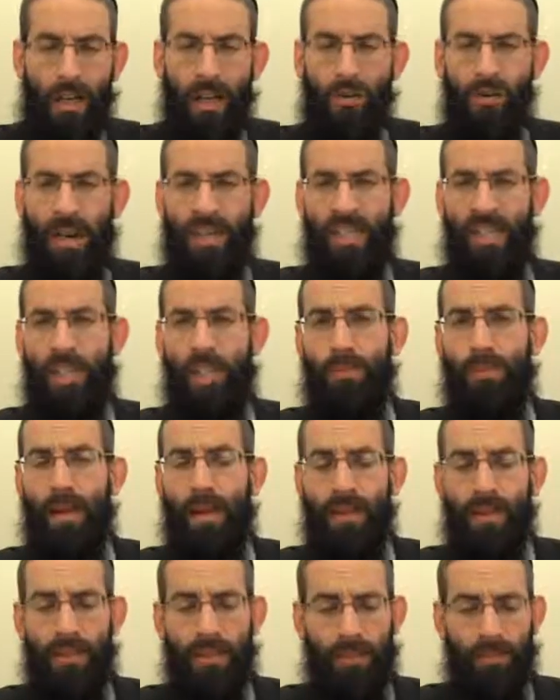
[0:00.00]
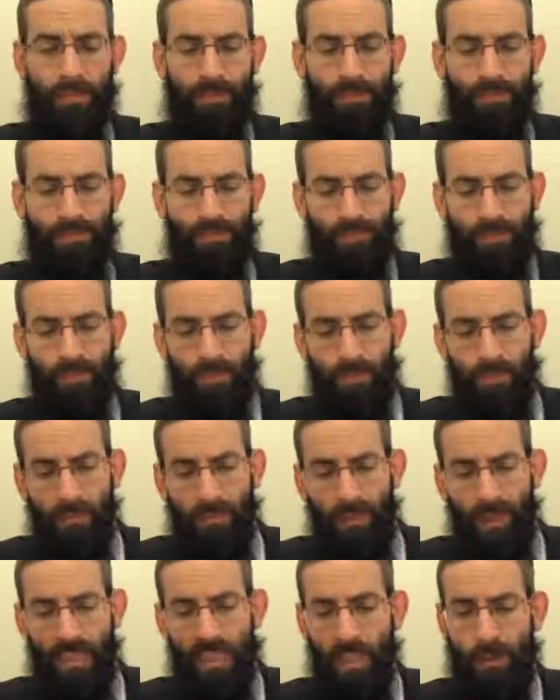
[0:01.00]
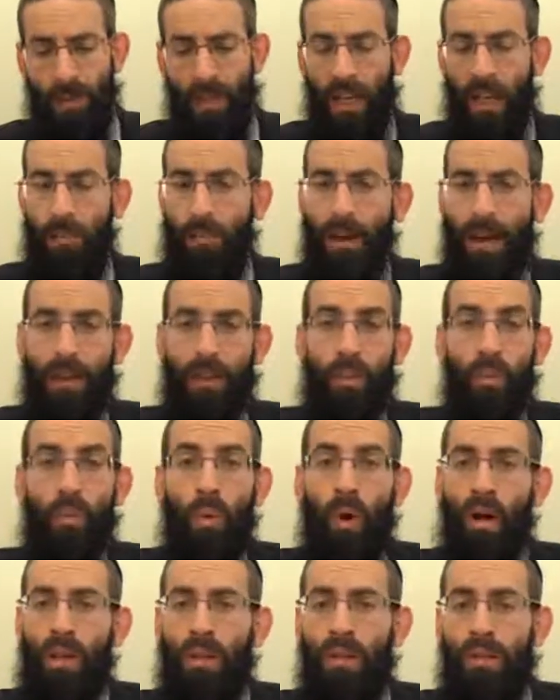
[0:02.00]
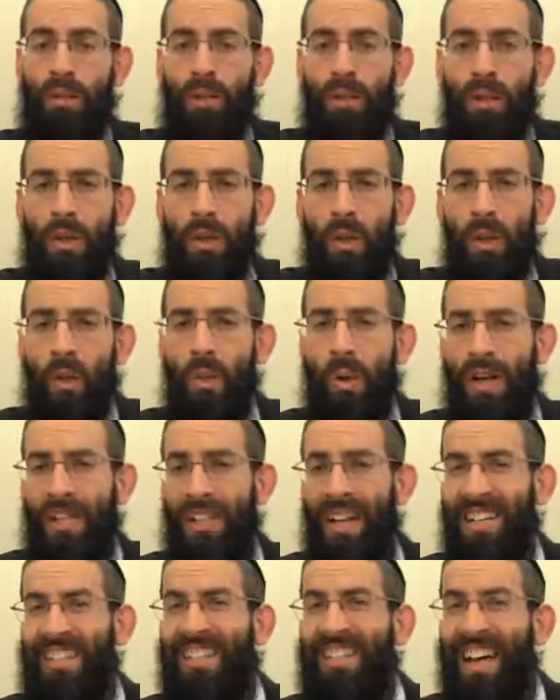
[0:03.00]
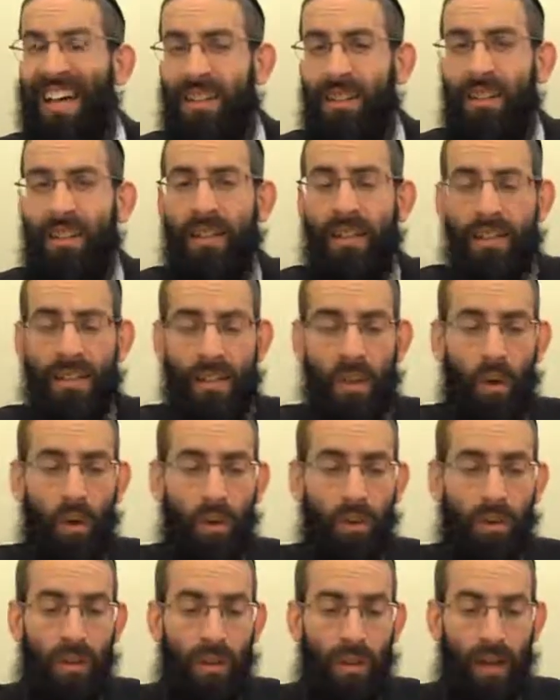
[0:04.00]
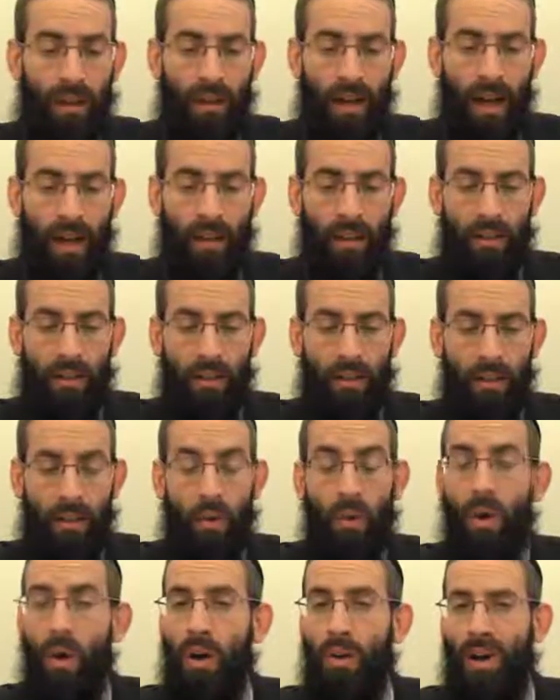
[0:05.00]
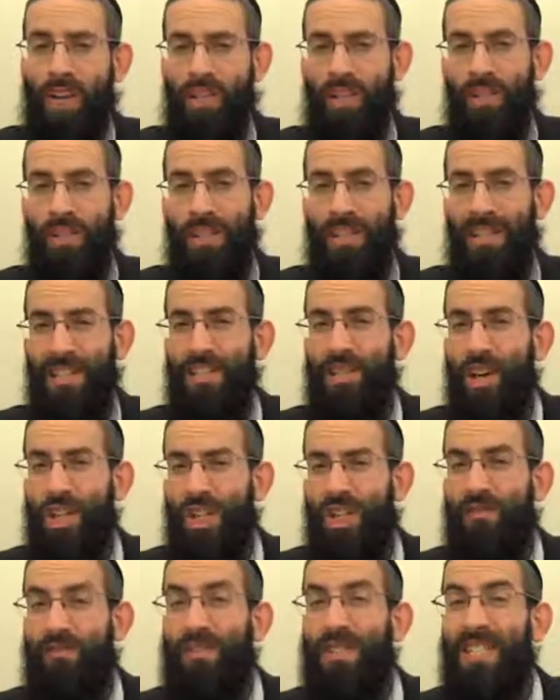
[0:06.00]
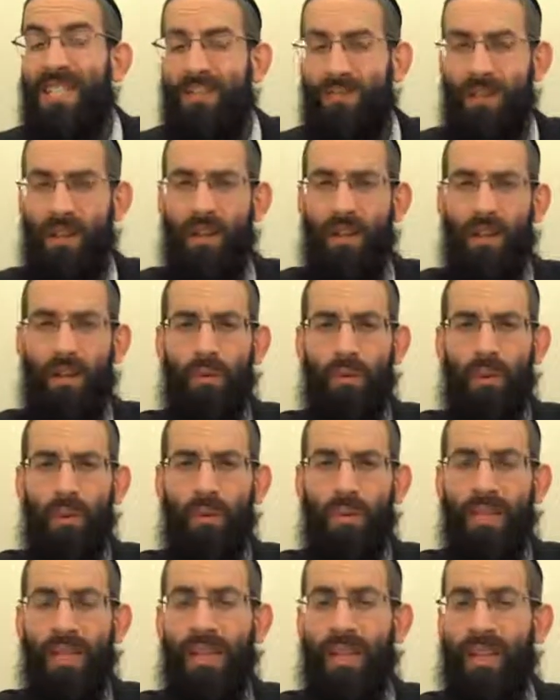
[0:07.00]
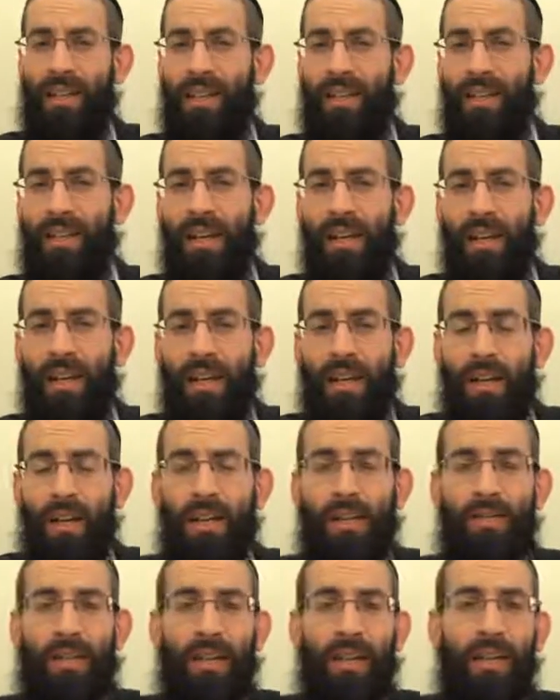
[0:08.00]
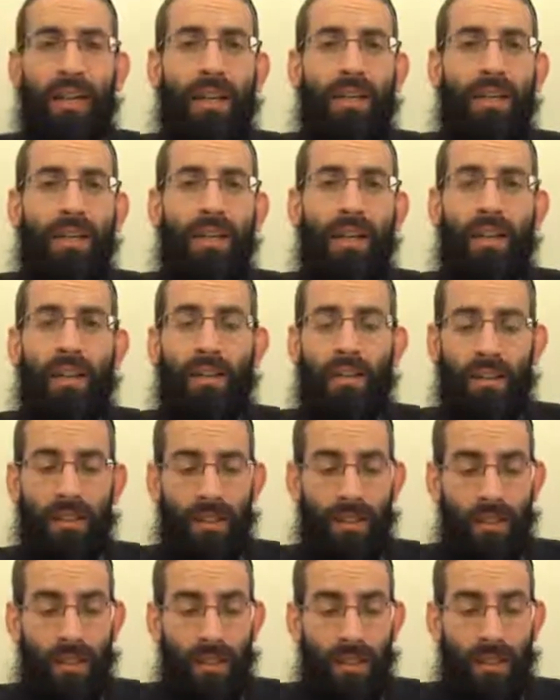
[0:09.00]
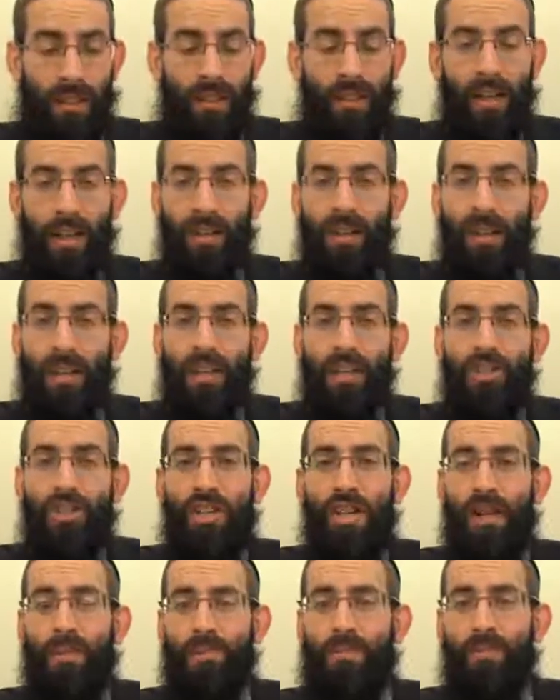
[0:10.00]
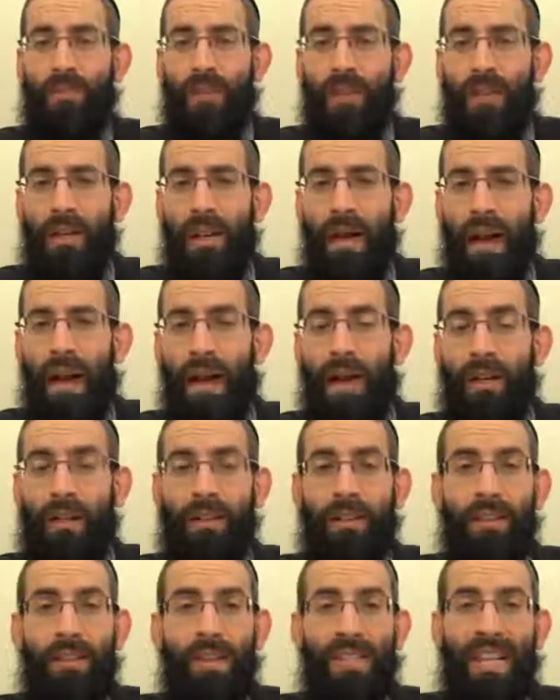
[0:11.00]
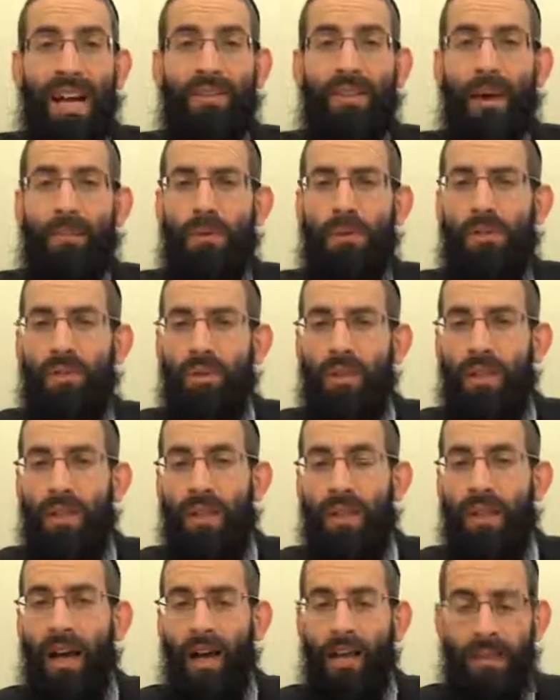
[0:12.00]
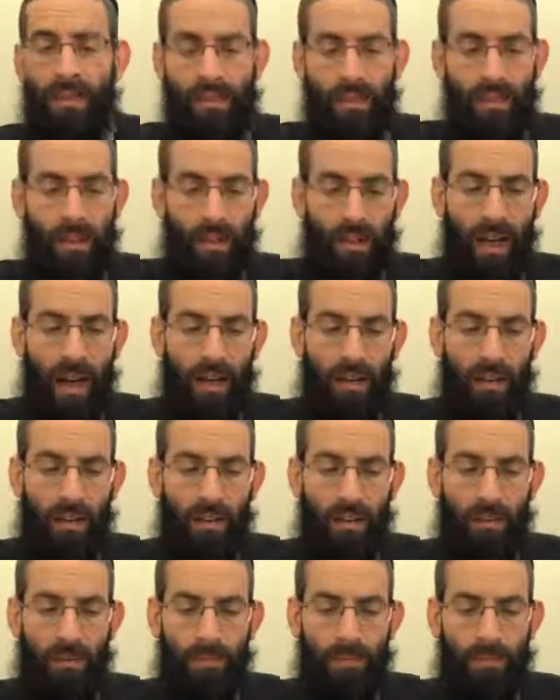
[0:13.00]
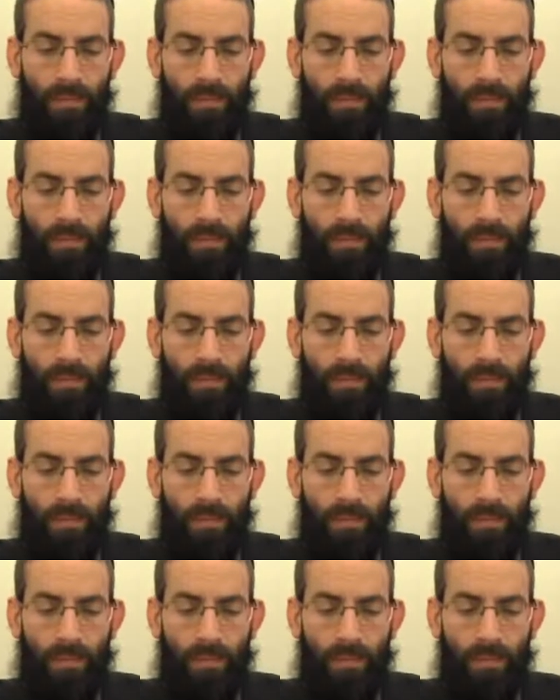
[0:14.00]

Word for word: Rashi explains, speaking about one who has not yet lit his own Ner Chanukah, or Rashi says liyeshiv b'sfina, one who's sitting in a, living in a, uh, in a, in a ship, and he doesn't have the opportunity to light Ner Chanukah,